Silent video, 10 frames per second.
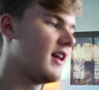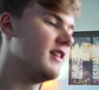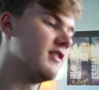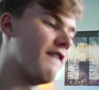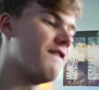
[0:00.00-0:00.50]

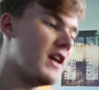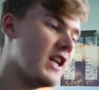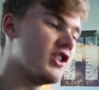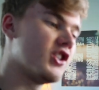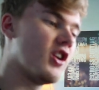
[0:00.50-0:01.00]
is a
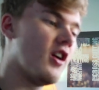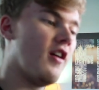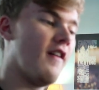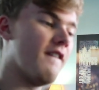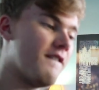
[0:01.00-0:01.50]
finished
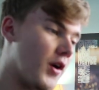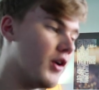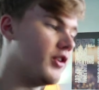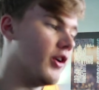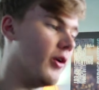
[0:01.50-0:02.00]

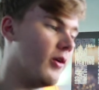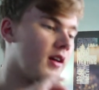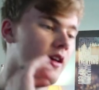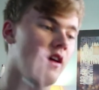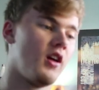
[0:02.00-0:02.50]
photo.
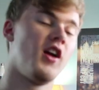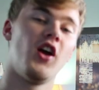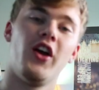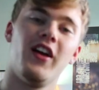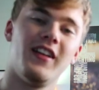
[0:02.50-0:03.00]

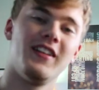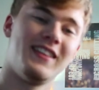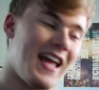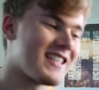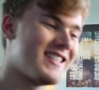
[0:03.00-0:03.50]

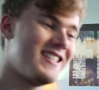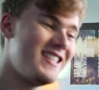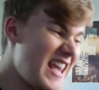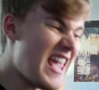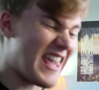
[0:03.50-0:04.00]
That's
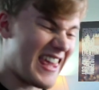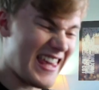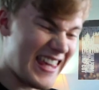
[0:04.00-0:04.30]
sick.